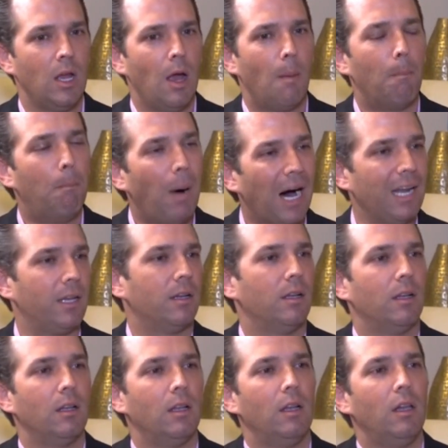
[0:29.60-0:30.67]
But
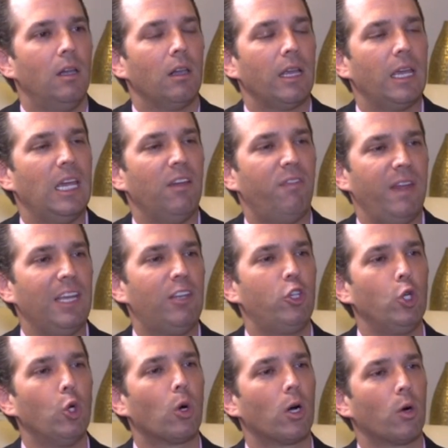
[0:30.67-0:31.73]
if it's
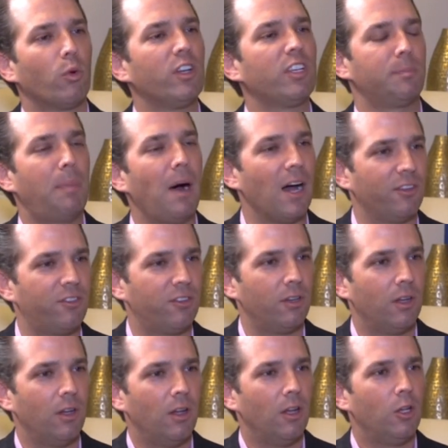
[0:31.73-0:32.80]
your response
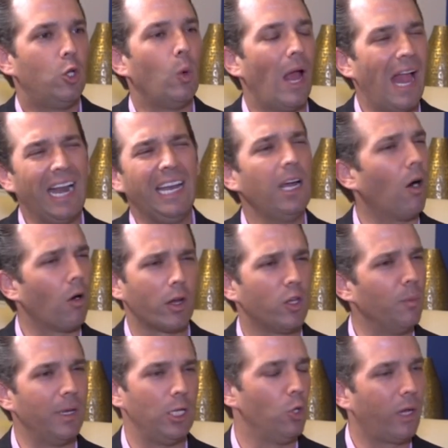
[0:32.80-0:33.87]
to any
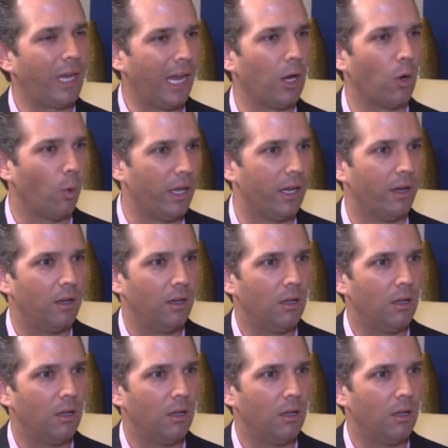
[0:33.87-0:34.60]
argument you can't win,